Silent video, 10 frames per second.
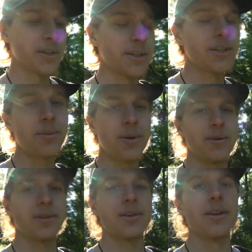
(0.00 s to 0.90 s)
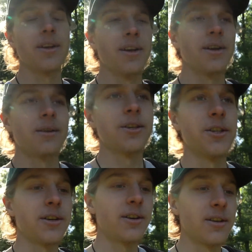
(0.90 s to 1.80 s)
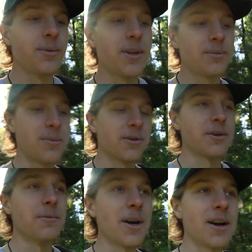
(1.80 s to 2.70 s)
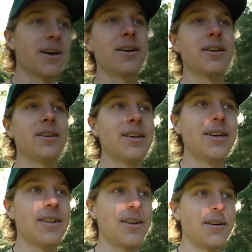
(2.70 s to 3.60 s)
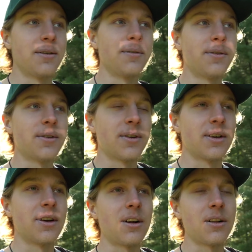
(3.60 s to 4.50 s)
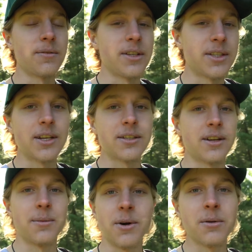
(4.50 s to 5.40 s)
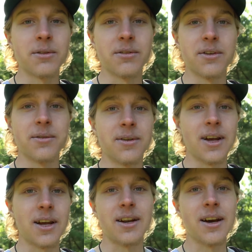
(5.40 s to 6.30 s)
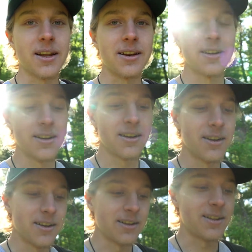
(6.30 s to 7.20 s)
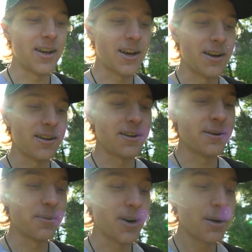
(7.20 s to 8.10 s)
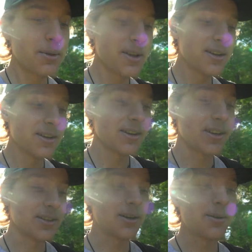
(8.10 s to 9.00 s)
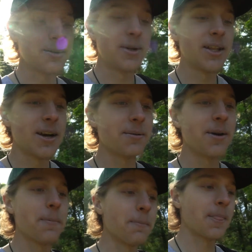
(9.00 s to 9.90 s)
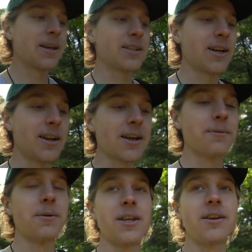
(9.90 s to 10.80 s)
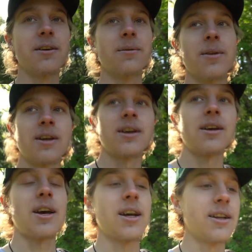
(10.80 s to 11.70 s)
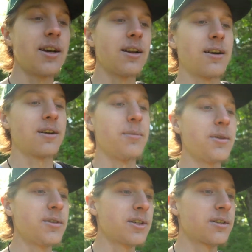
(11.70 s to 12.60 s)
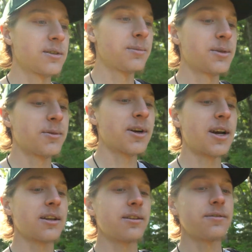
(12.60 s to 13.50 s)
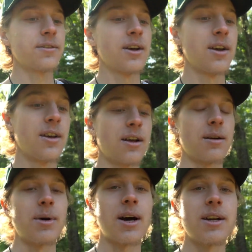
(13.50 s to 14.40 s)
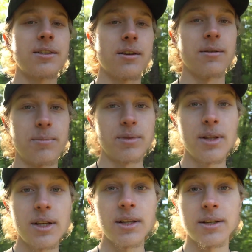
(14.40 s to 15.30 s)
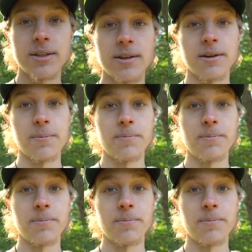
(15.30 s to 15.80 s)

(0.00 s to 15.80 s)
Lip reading: sleeping with it. Just starting to become more aware of all of these things that I'm going through at night. that, probably has always been that way, because at night we heal. At night our immune system is more active, our bodies are completely still,